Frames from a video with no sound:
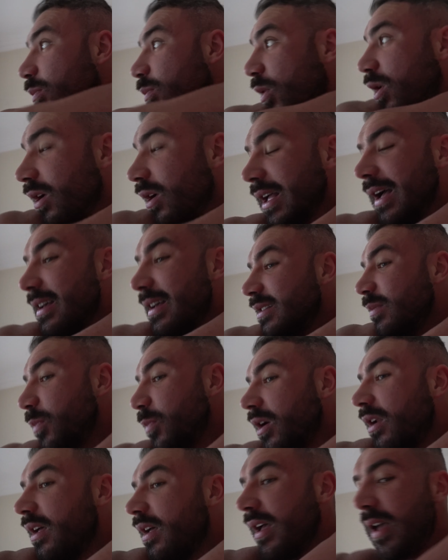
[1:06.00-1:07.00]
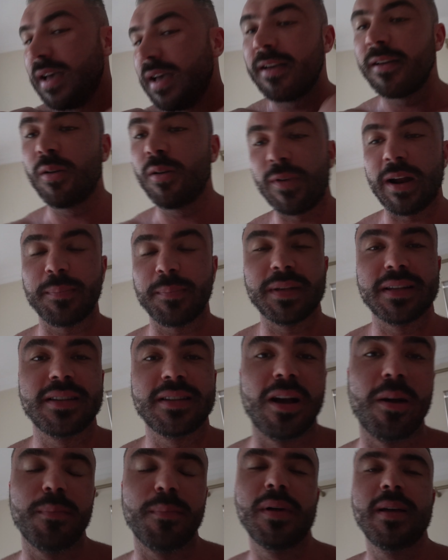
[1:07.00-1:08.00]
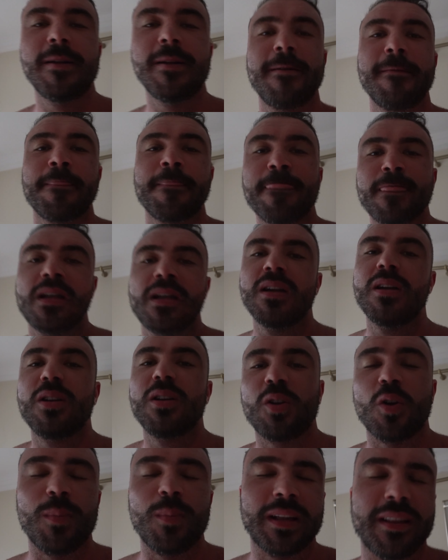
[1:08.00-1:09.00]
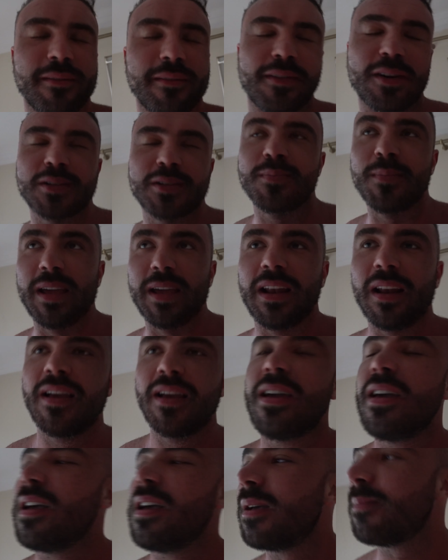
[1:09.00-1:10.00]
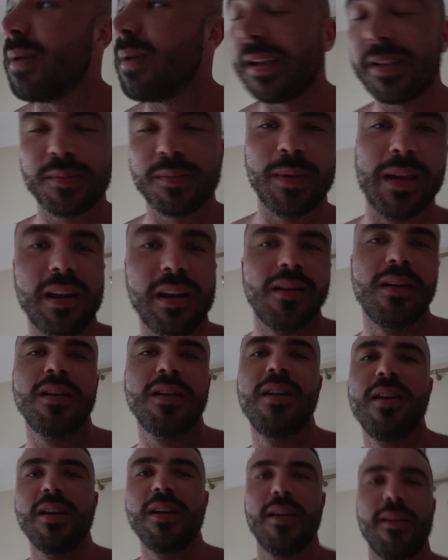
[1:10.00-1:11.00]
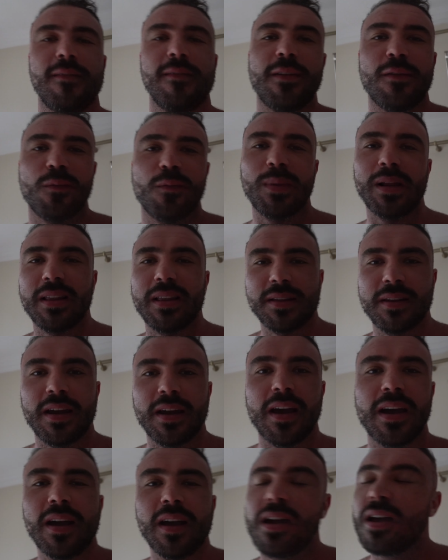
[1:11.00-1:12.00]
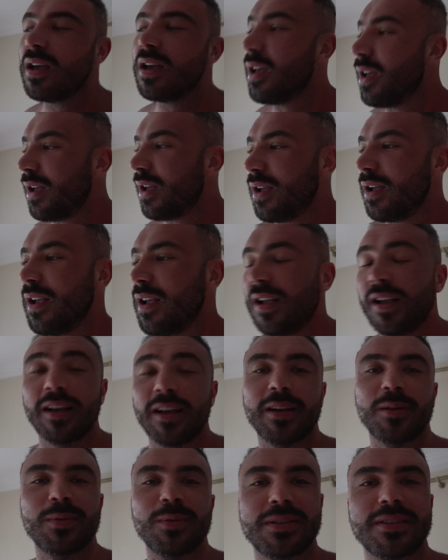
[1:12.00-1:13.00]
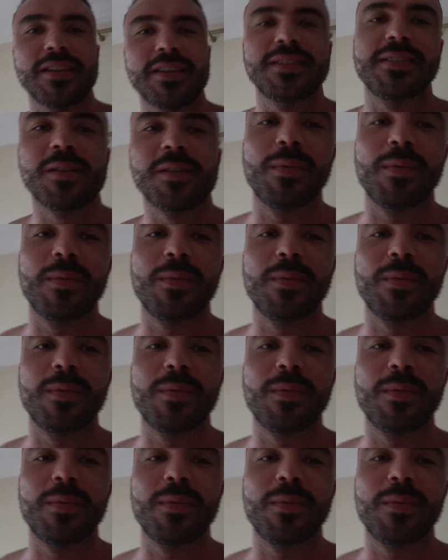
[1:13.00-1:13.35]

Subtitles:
podcast. But wrap this up, go make the first meal, best meal, your meal of the day, and we'll see you in a